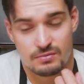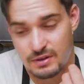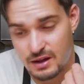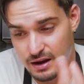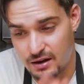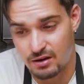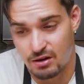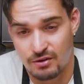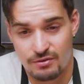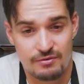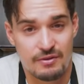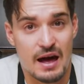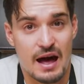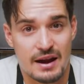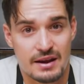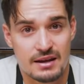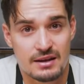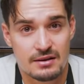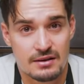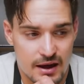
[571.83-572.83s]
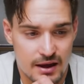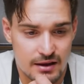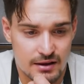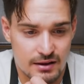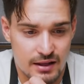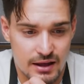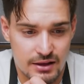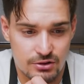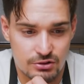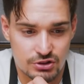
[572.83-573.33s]
that are fatty and
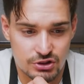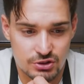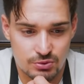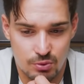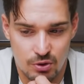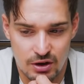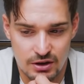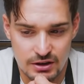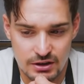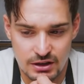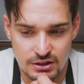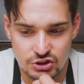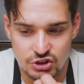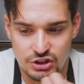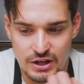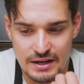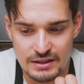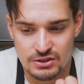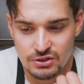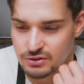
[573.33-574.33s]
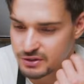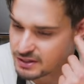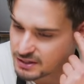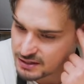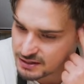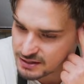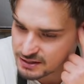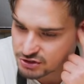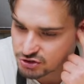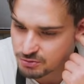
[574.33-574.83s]
that you just want a gentle
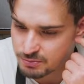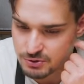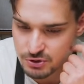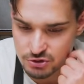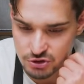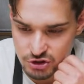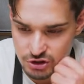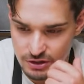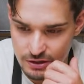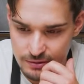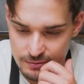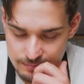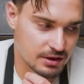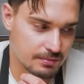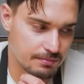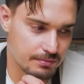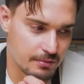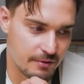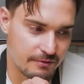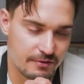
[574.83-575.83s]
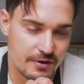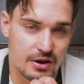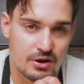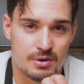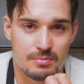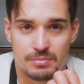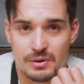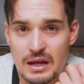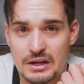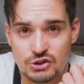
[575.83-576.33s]
heat distribution, a
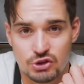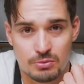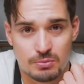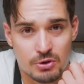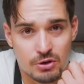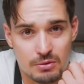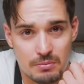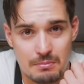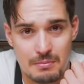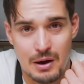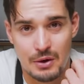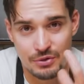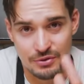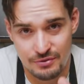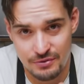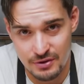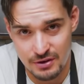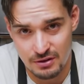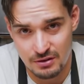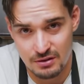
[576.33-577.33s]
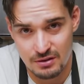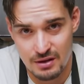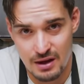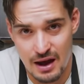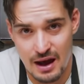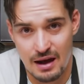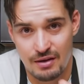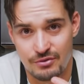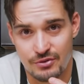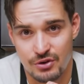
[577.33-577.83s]
very pleasurable mouthfeel
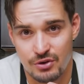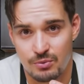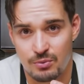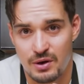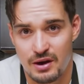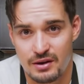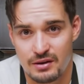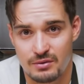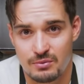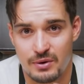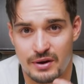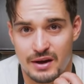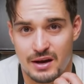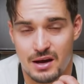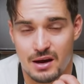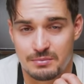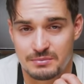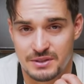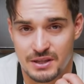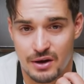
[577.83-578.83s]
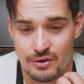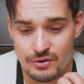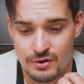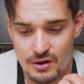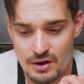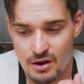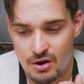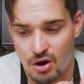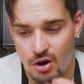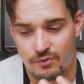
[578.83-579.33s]
after when it comes out.
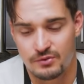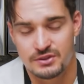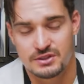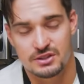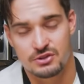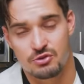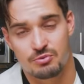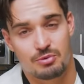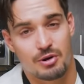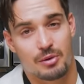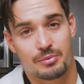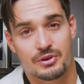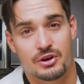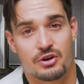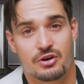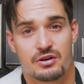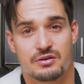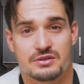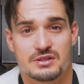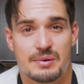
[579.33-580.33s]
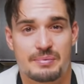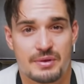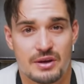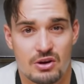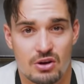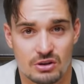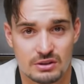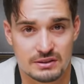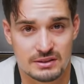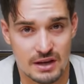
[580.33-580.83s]
Obviously, you've probably heard of something
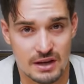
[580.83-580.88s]
called